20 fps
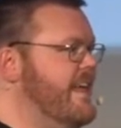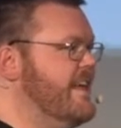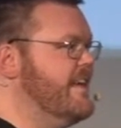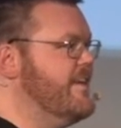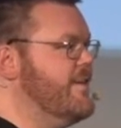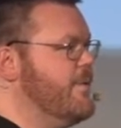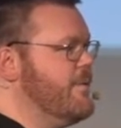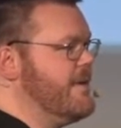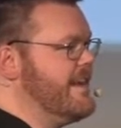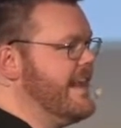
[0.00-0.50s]

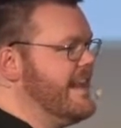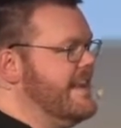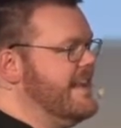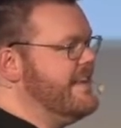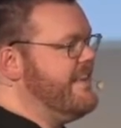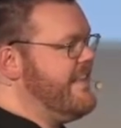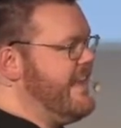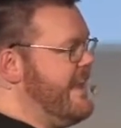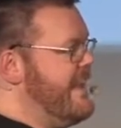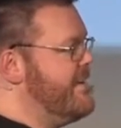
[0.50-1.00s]
We're going to get into
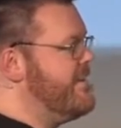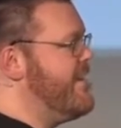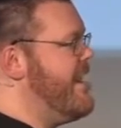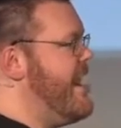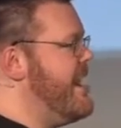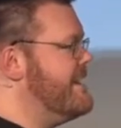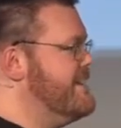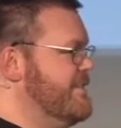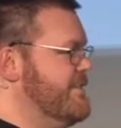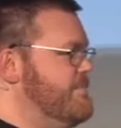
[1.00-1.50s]
the
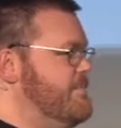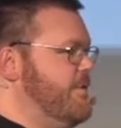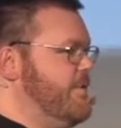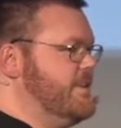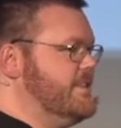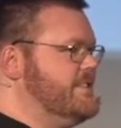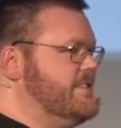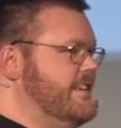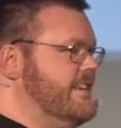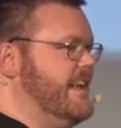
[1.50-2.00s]
interactive
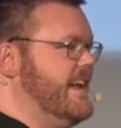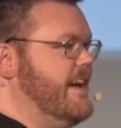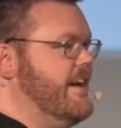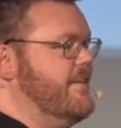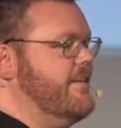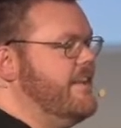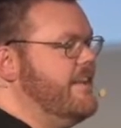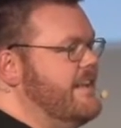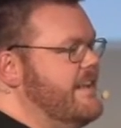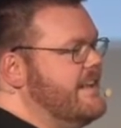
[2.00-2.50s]
portion now.
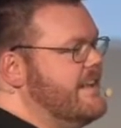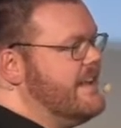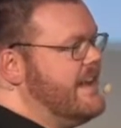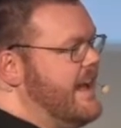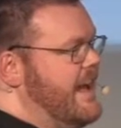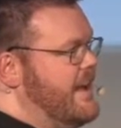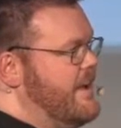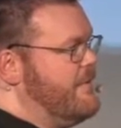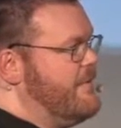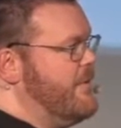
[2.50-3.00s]

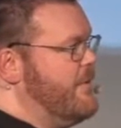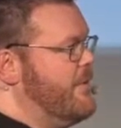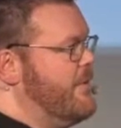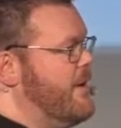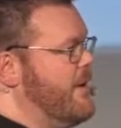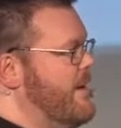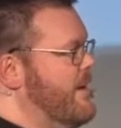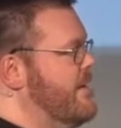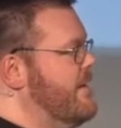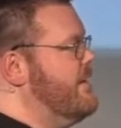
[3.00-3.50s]
If you
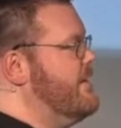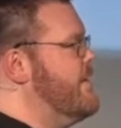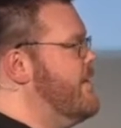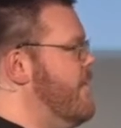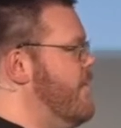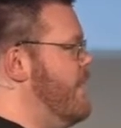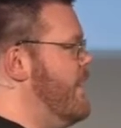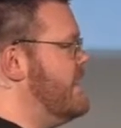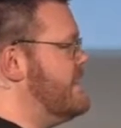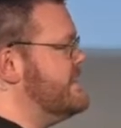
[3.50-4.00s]
are
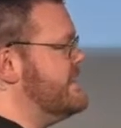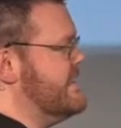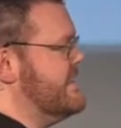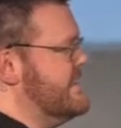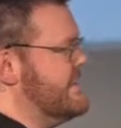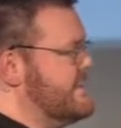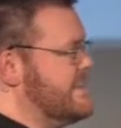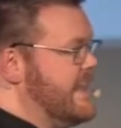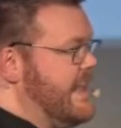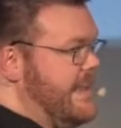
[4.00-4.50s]
watching
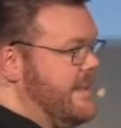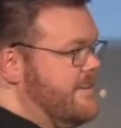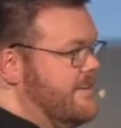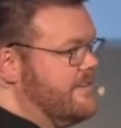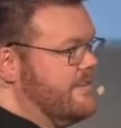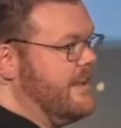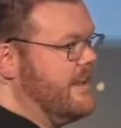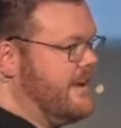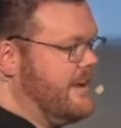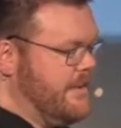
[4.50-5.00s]
this later,
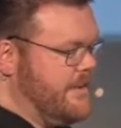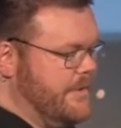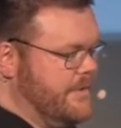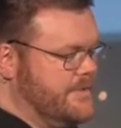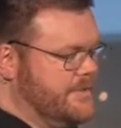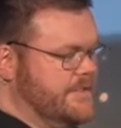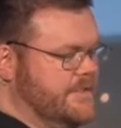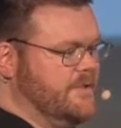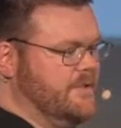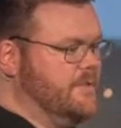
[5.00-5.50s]
like on
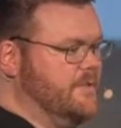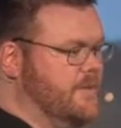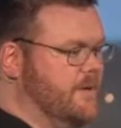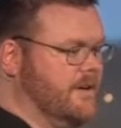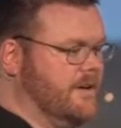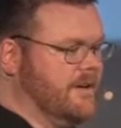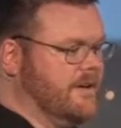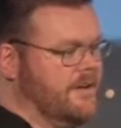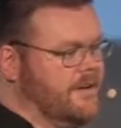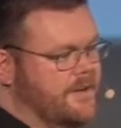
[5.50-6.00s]
YouTube
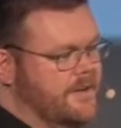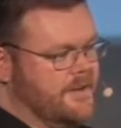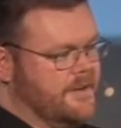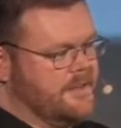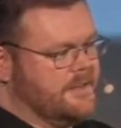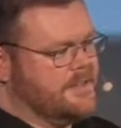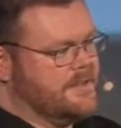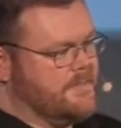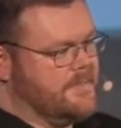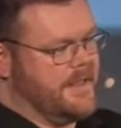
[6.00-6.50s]
or
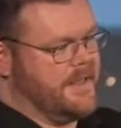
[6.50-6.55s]
something,